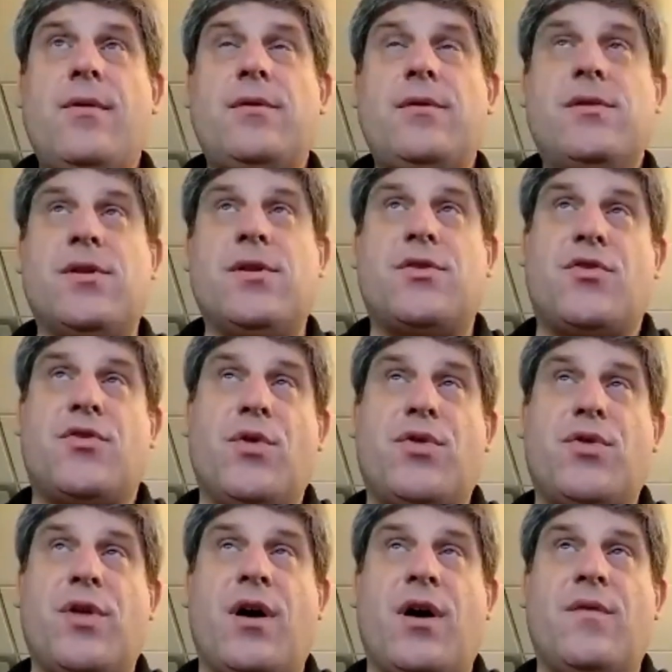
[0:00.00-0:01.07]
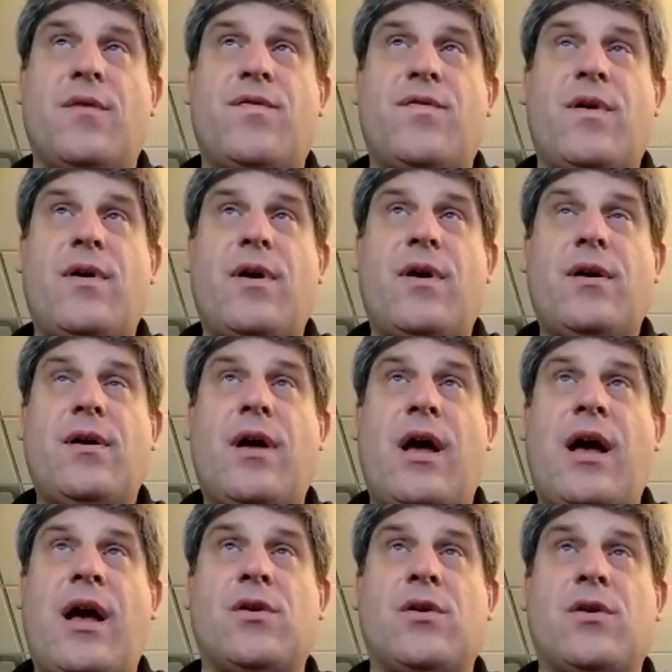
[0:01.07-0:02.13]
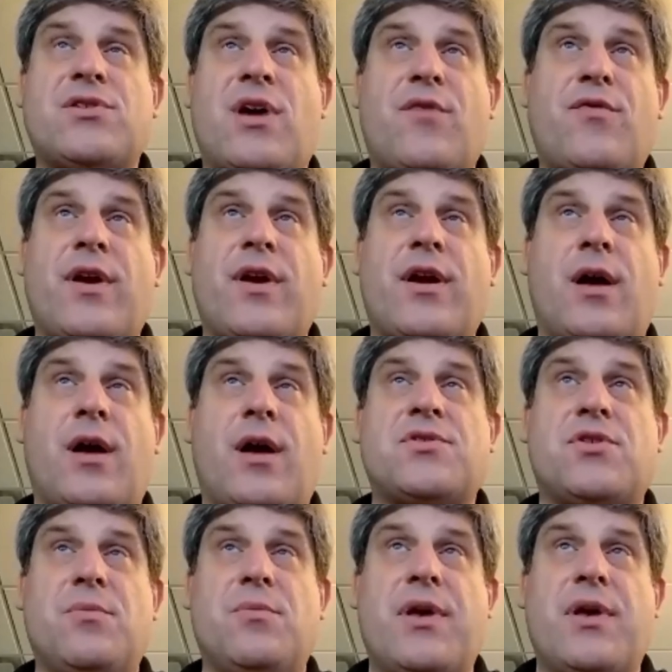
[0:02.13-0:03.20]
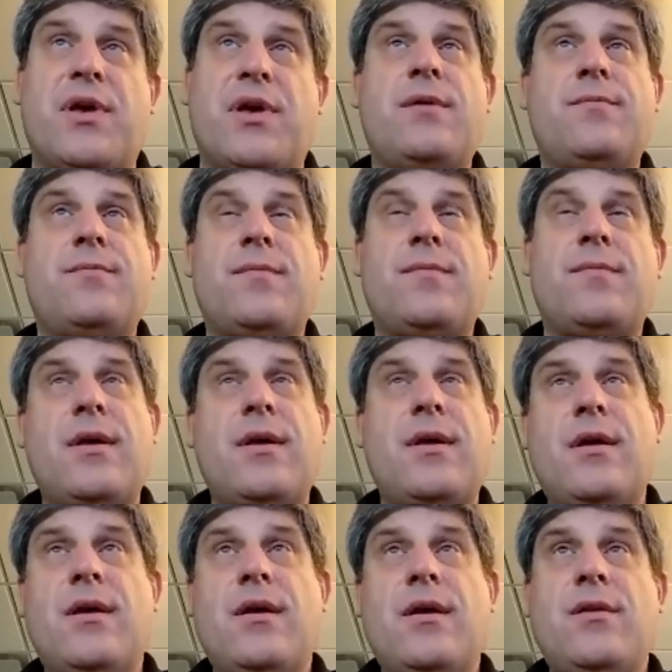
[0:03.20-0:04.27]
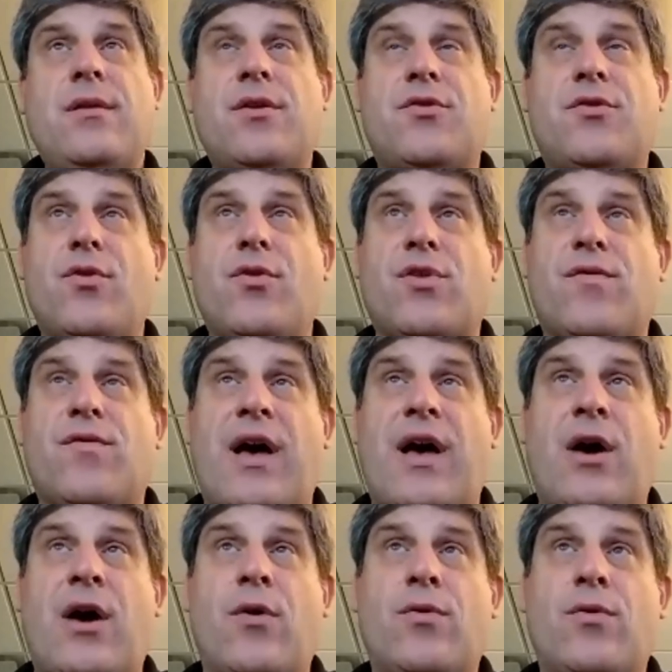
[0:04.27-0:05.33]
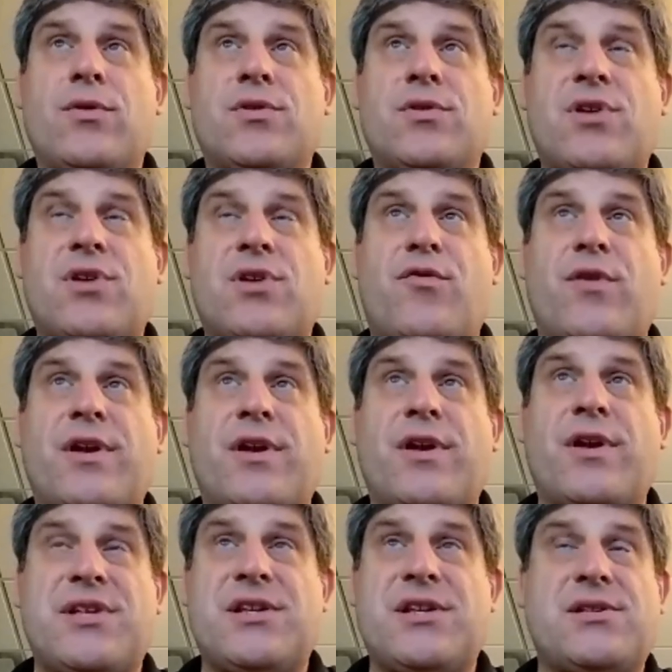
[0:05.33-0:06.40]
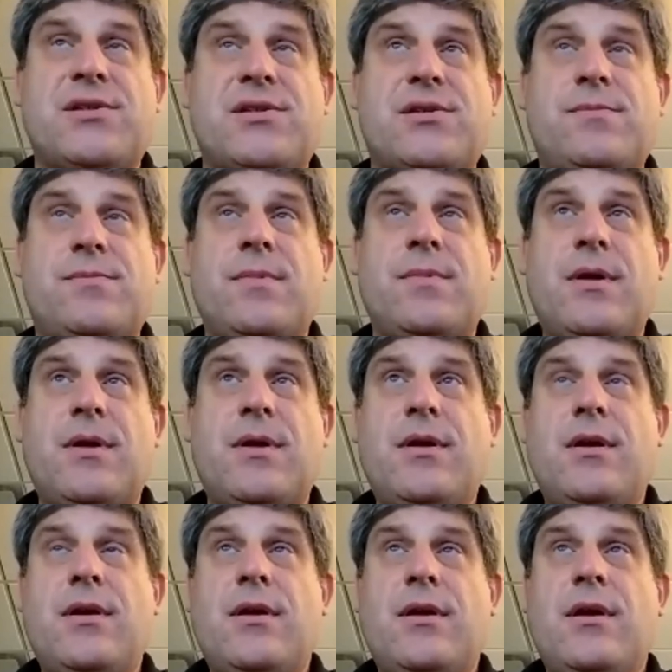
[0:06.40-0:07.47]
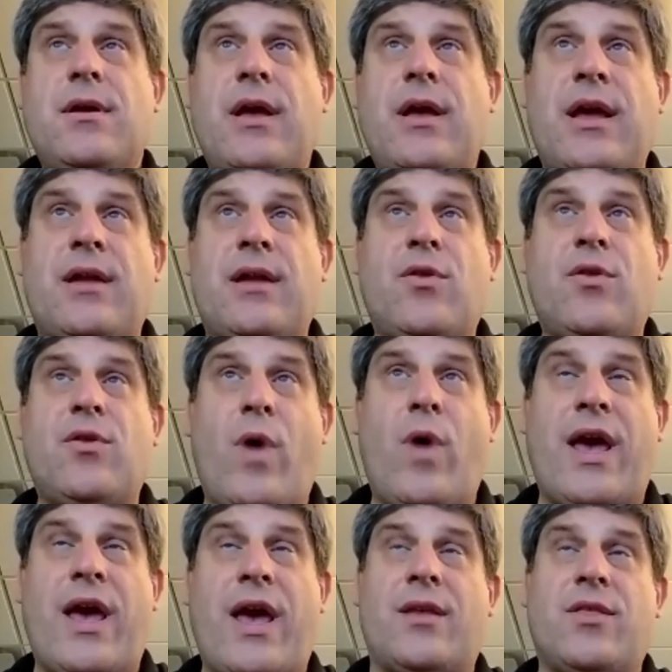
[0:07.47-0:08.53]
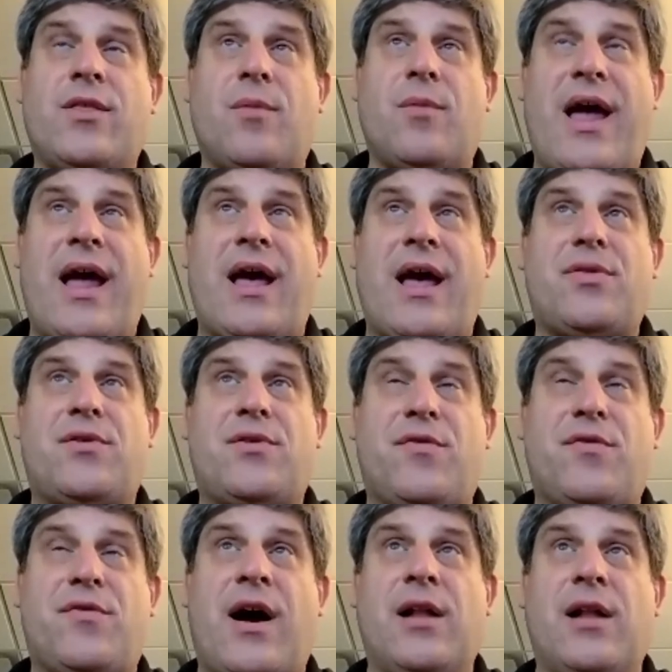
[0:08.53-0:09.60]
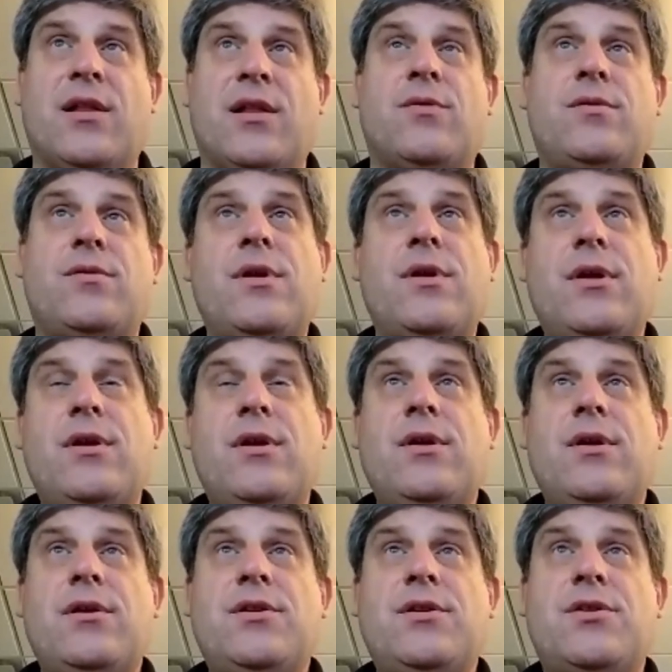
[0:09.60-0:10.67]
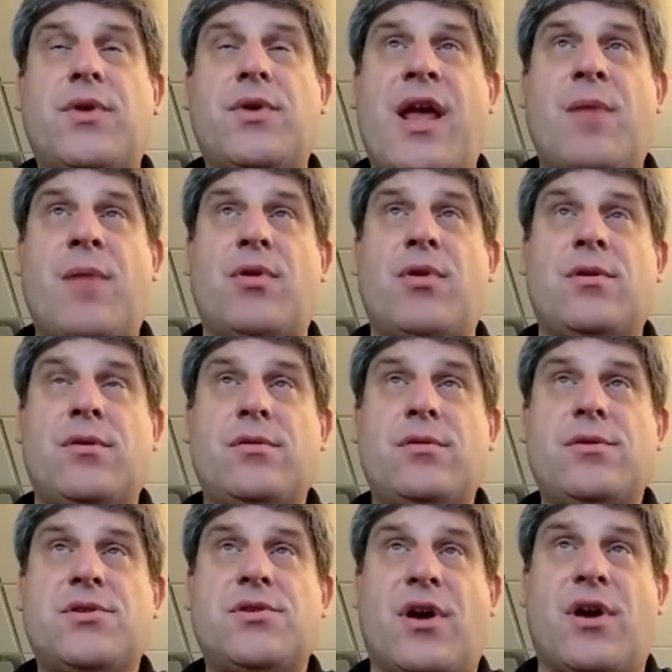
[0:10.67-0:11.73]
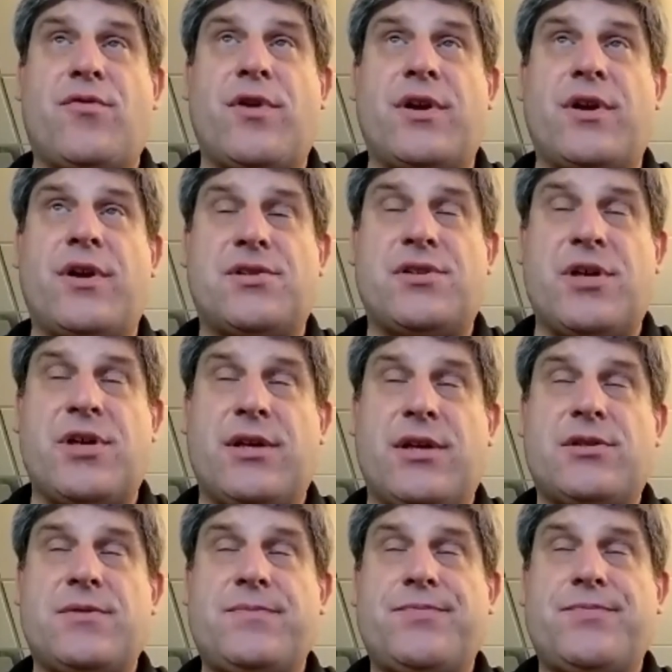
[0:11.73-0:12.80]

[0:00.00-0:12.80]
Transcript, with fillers: the truth of how suffering comes to be, the truth of how suffering ceases, and the way, the path to follow to enable suffering to cease.